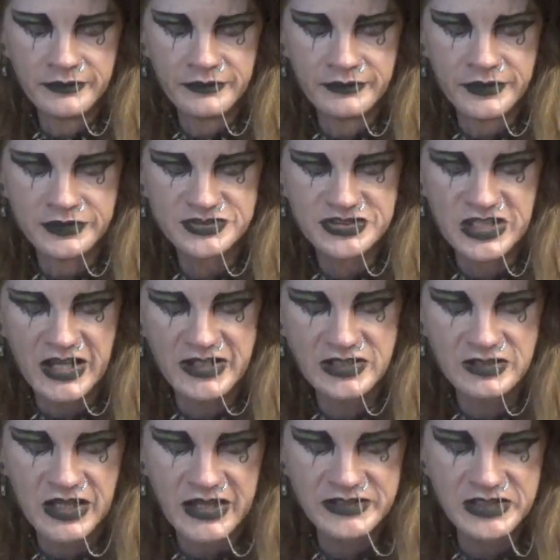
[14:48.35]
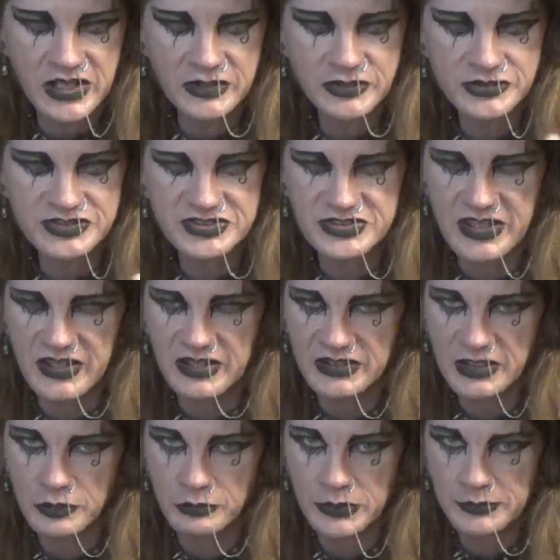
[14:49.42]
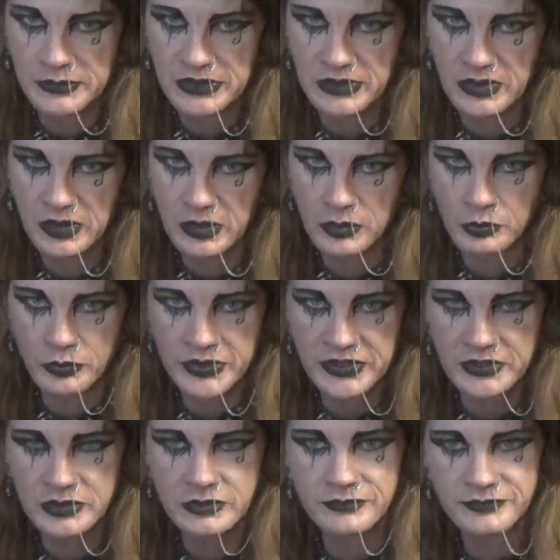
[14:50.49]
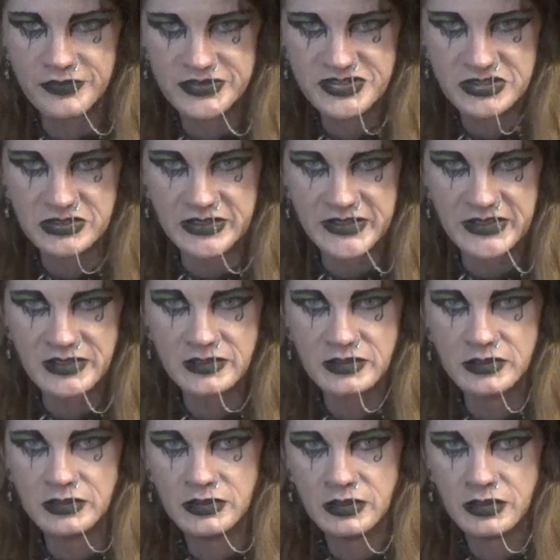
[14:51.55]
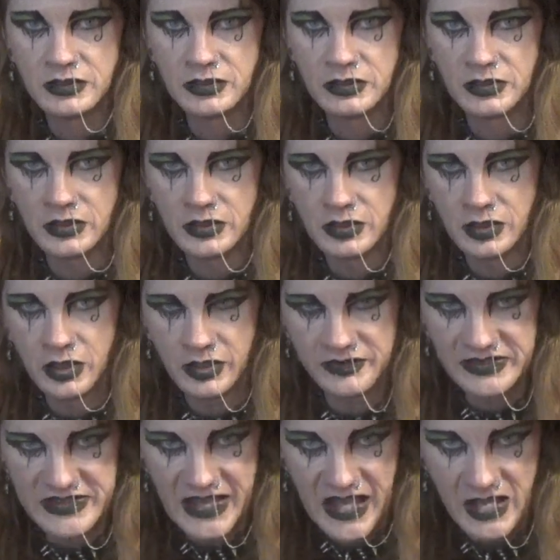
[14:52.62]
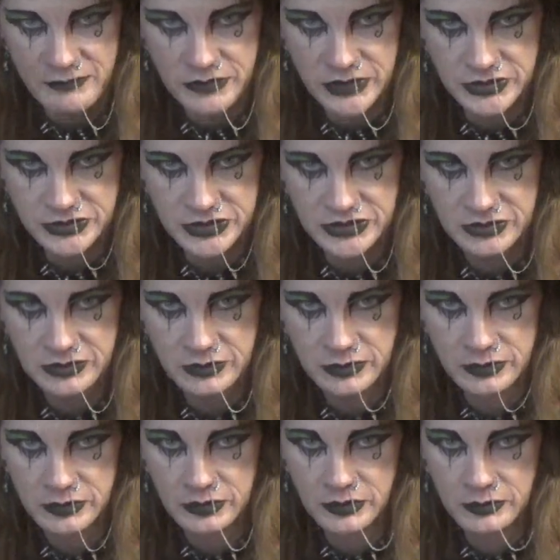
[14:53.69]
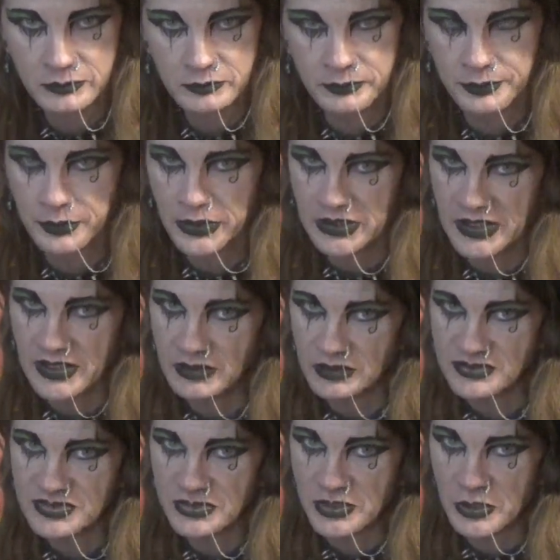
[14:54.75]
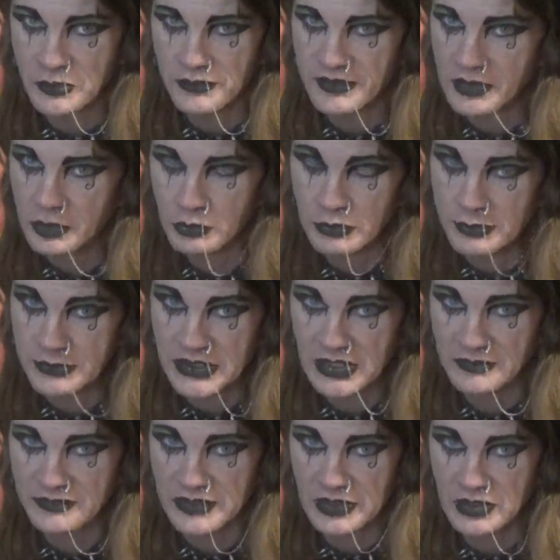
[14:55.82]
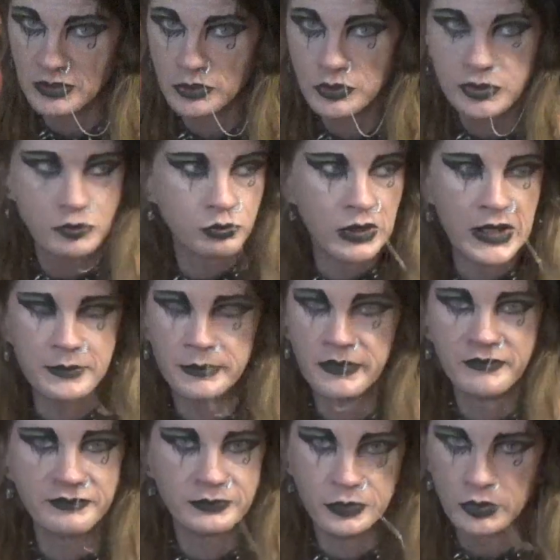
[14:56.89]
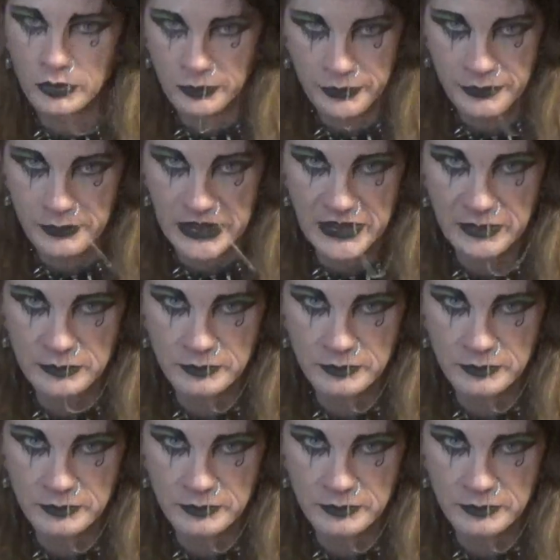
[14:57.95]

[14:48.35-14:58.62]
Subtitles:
I understand that women are weaker physically on the average. But I also know there are women out there who could wipe the floor with me.